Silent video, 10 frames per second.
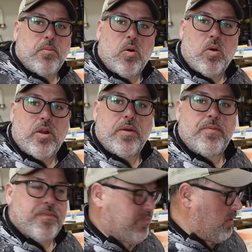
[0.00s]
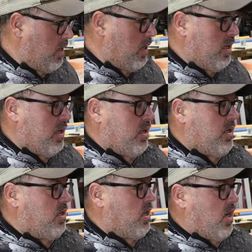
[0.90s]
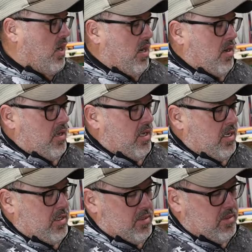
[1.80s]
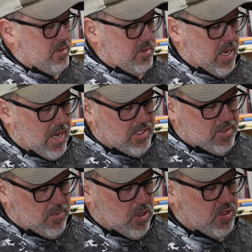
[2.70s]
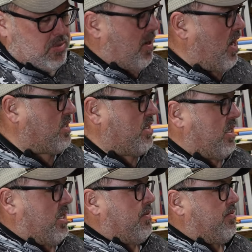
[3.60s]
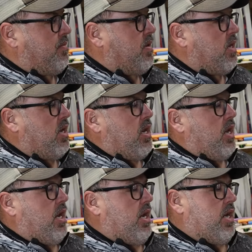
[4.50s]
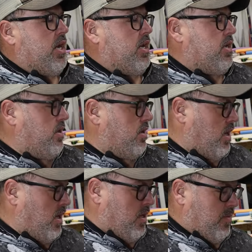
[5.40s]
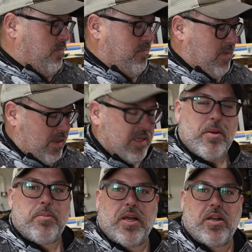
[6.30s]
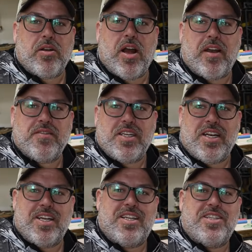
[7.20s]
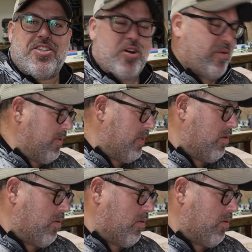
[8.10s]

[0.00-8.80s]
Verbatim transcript: board. Uh, it has some low spots in it and um, I think my planer knives need sharpened or